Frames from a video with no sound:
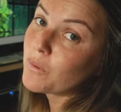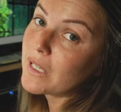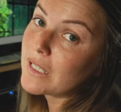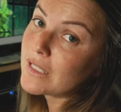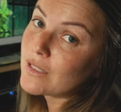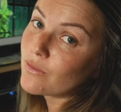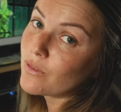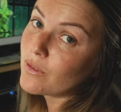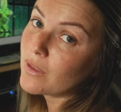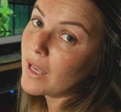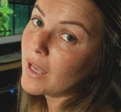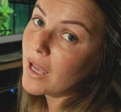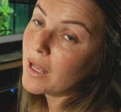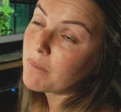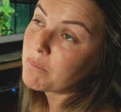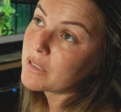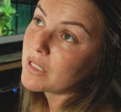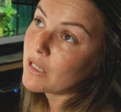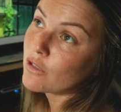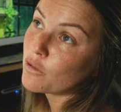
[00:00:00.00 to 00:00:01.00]
place for
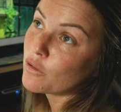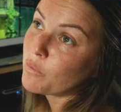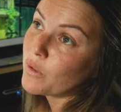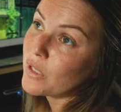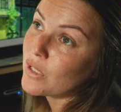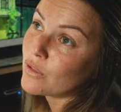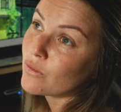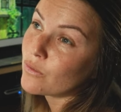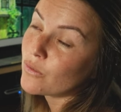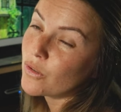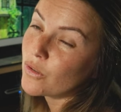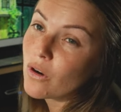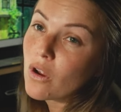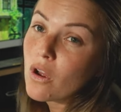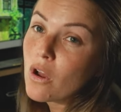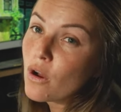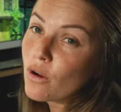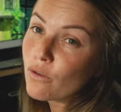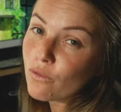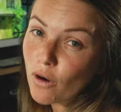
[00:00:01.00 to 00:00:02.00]
that, potential place for
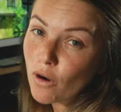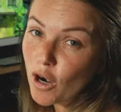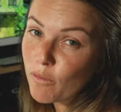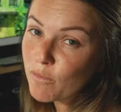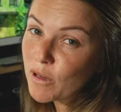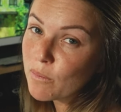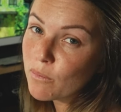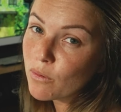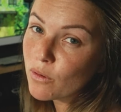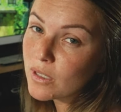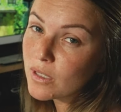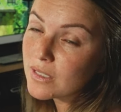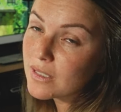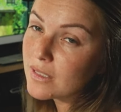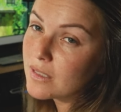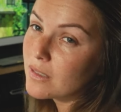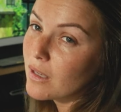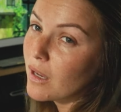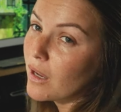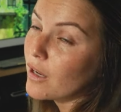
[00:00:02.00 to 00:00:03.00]
farming books
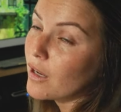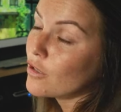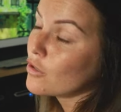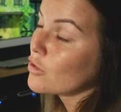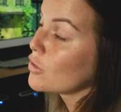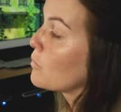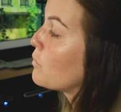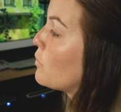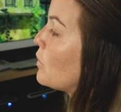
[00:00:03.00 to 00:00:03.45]
and such,